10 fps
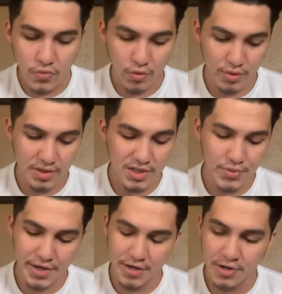with this
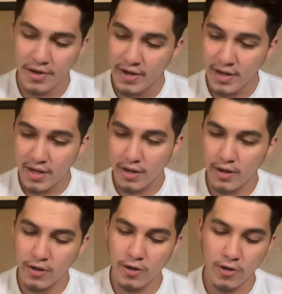right here,
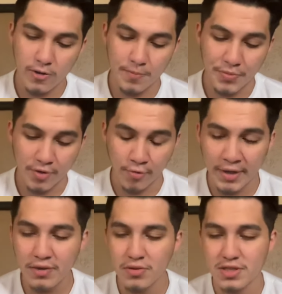um, the
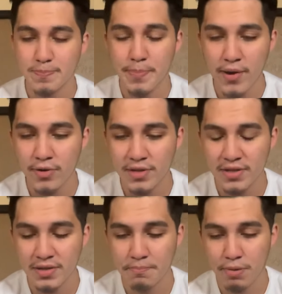green looks better
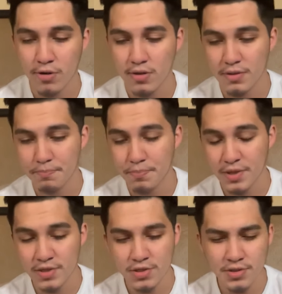than in, in
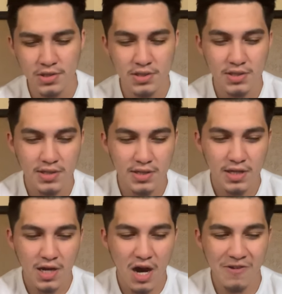pictures.
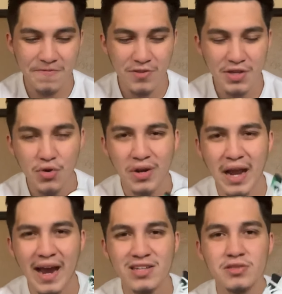I feel like you can
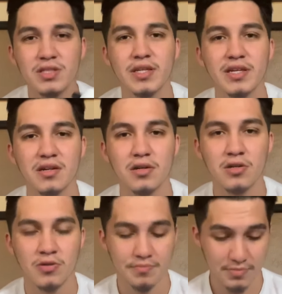actually get
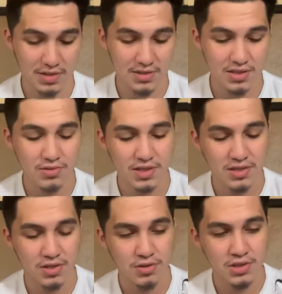um, a
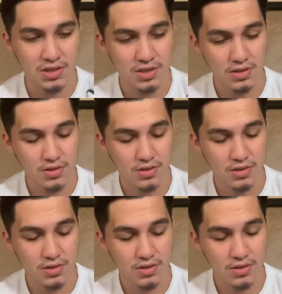Celtics jersey